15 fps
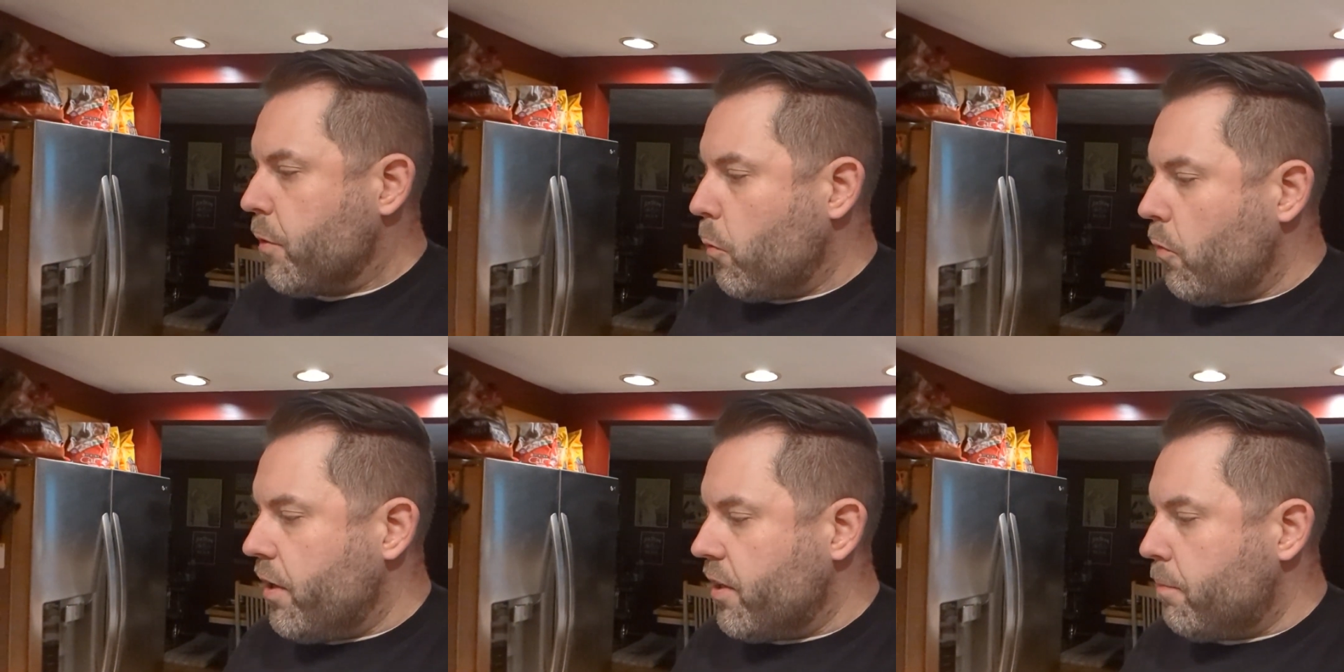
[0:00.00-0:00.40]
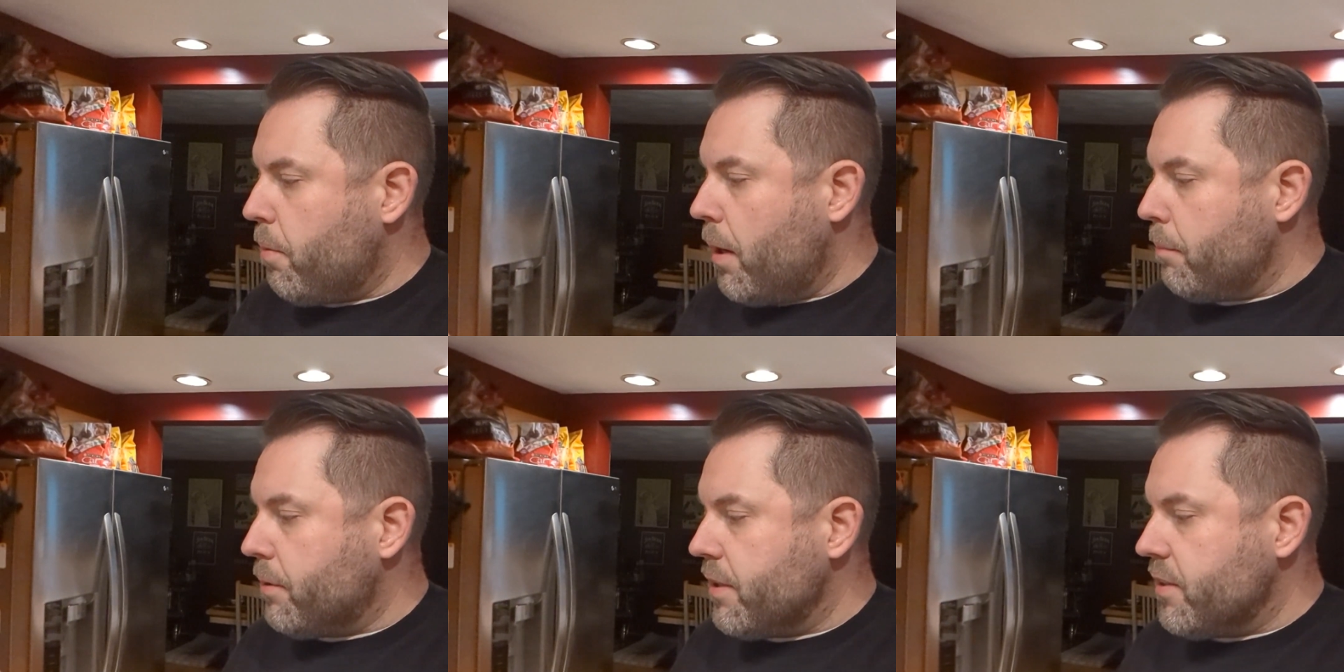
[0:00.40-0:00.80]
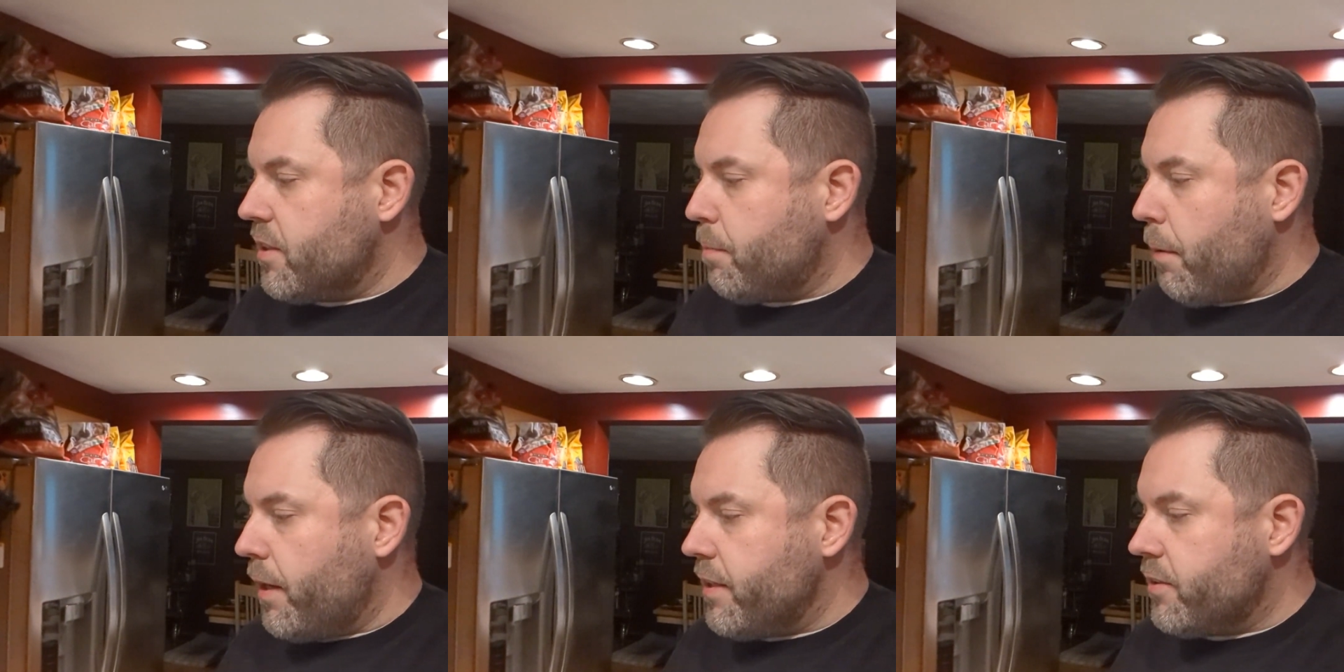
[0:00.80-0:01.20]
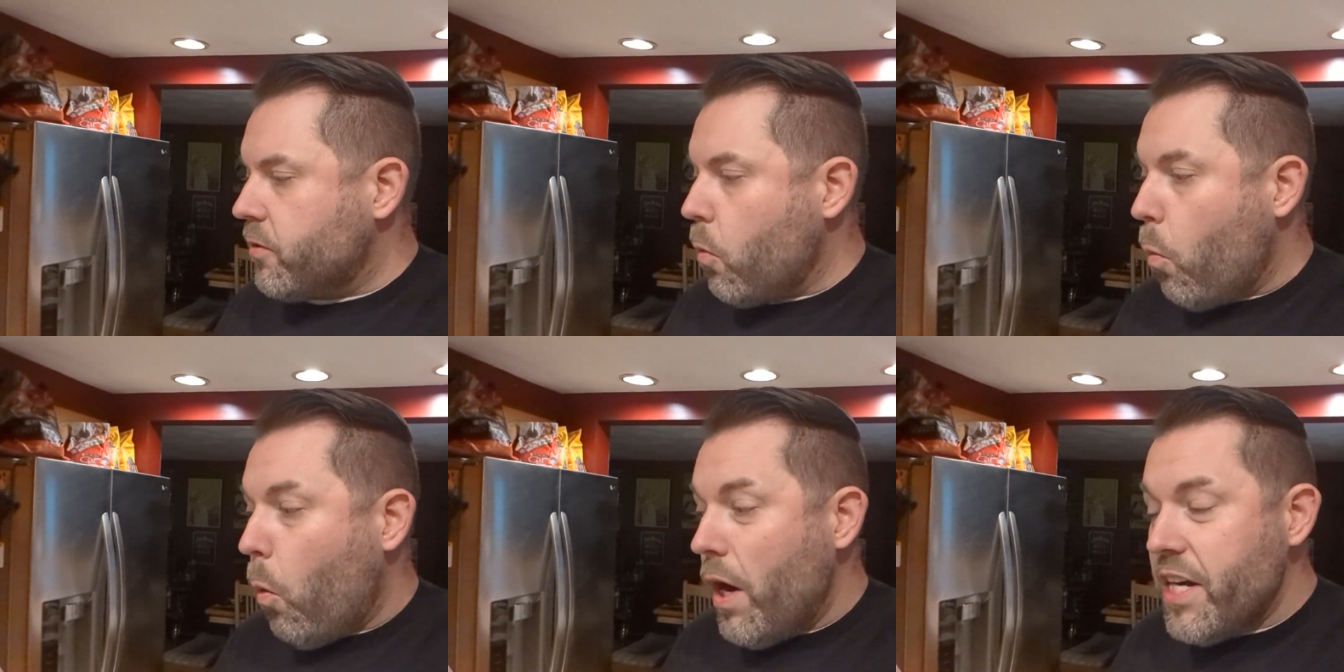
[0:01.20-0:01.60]
with pumpkin
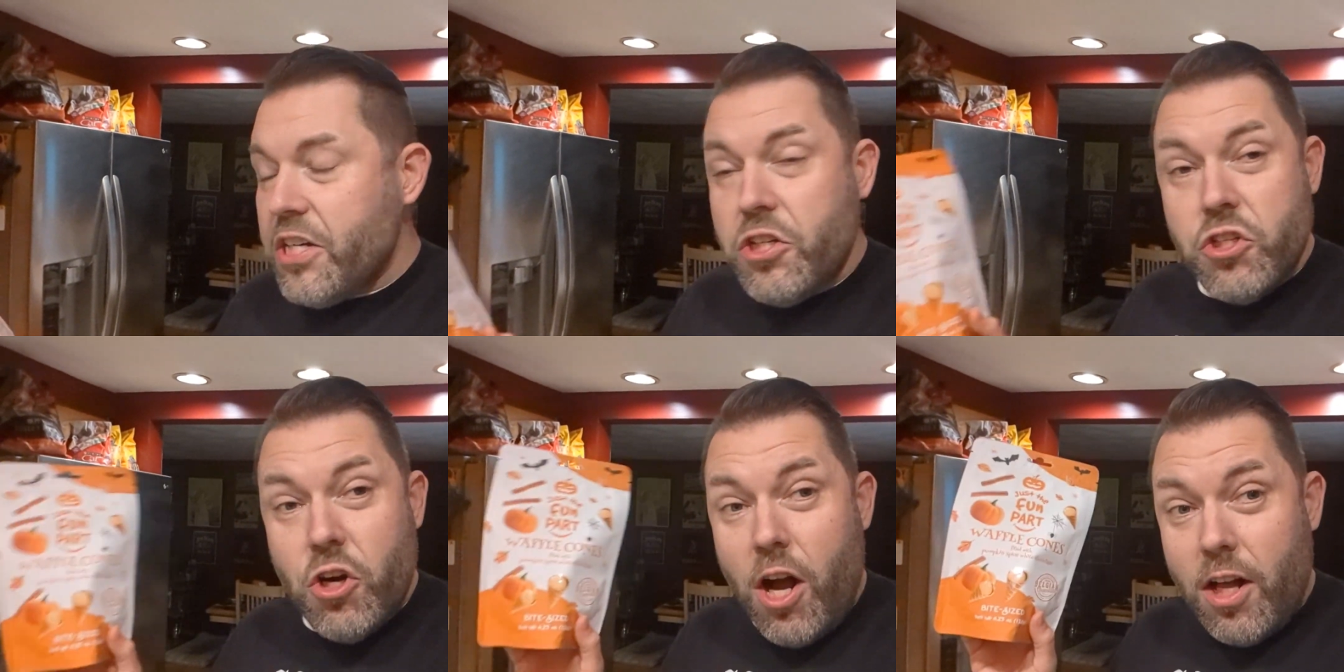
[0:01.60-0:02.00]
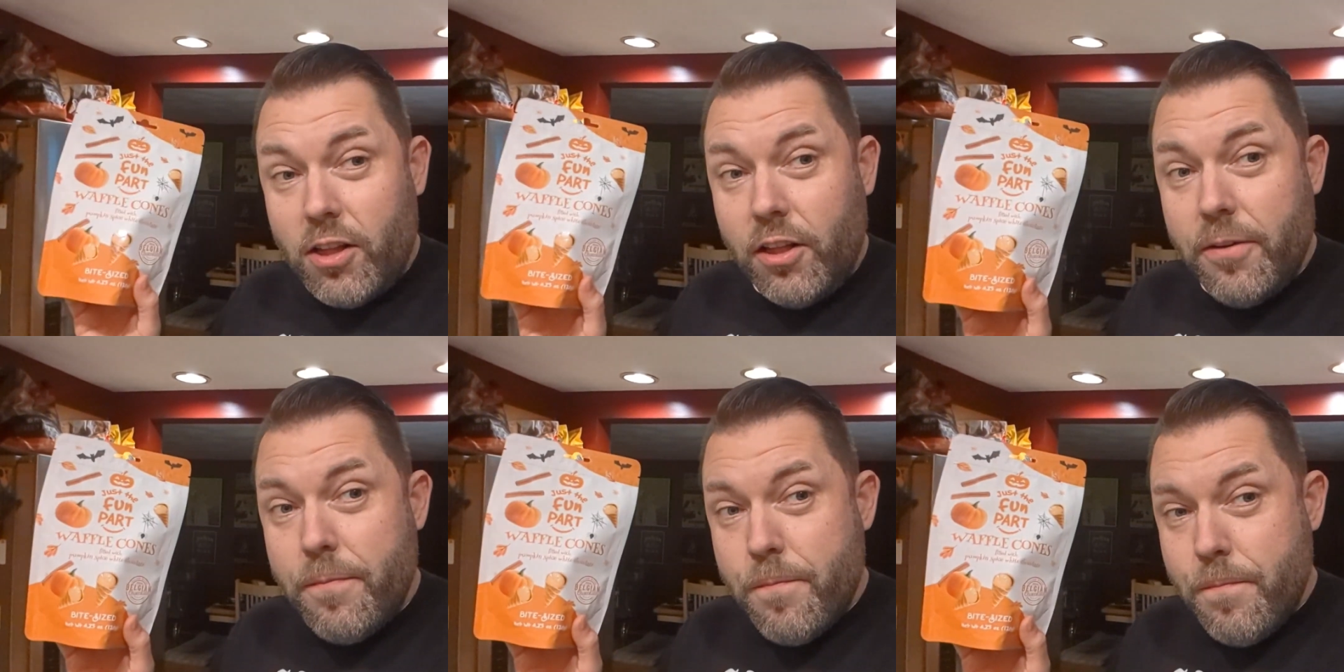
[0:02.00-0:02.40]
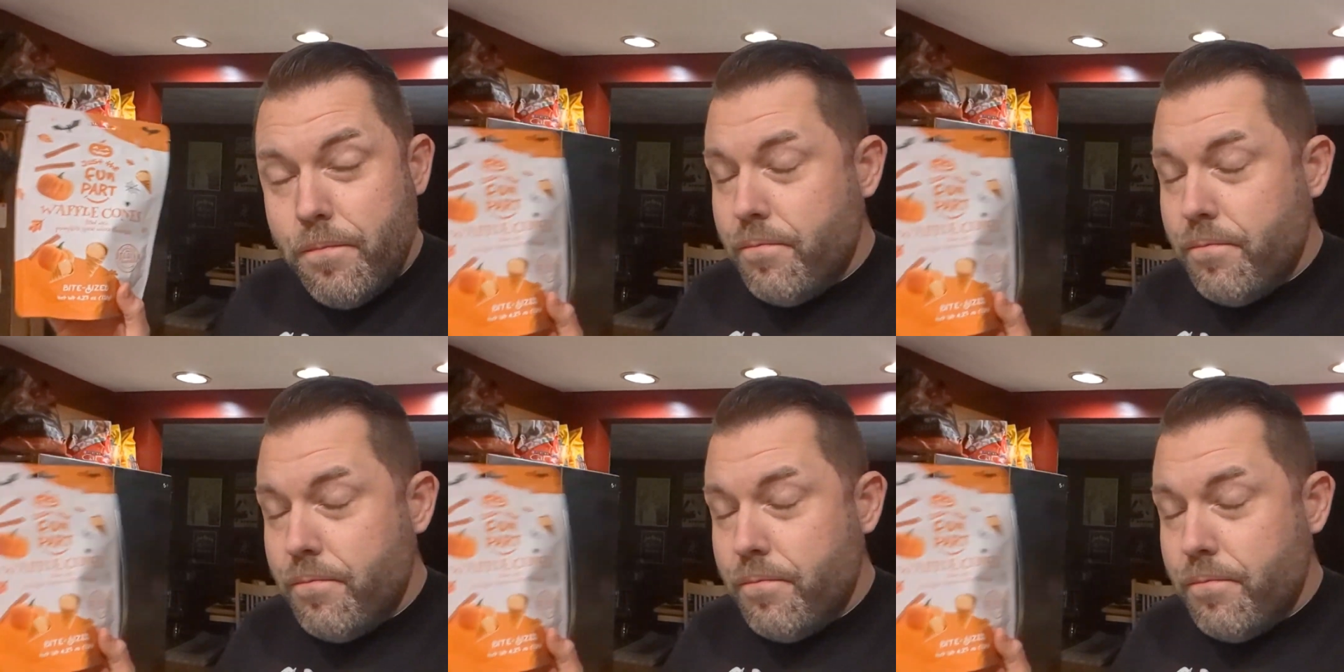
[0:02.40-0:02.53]
spice white chocolate.